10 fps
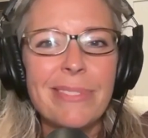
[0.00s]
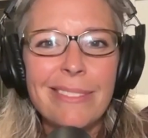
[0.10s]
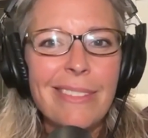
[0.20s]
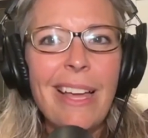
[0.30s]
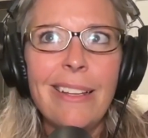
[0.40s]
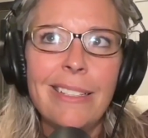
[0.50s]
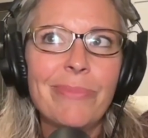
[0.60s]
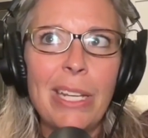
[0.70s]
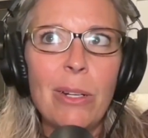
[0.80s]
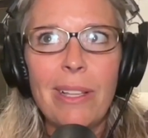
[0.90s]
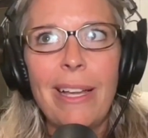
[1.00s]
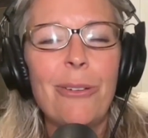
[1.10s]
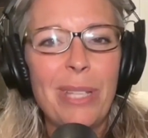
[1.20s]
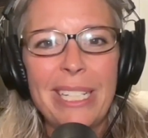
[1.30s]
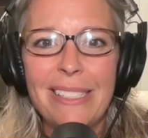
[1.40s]
not I
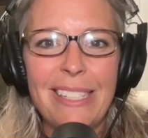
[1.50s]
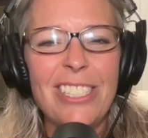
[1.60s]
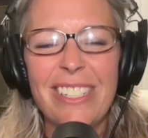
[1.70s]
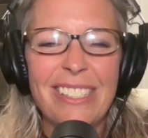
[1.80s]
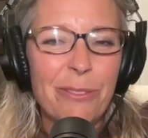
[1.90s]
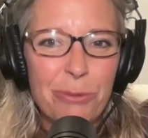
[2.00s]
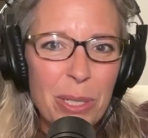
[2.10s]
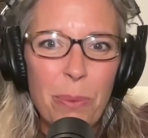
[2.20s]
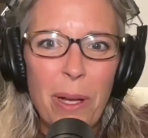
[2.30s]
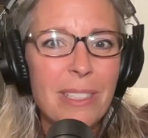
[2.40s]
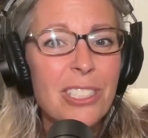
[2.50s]
don't like to say she doesn't read well.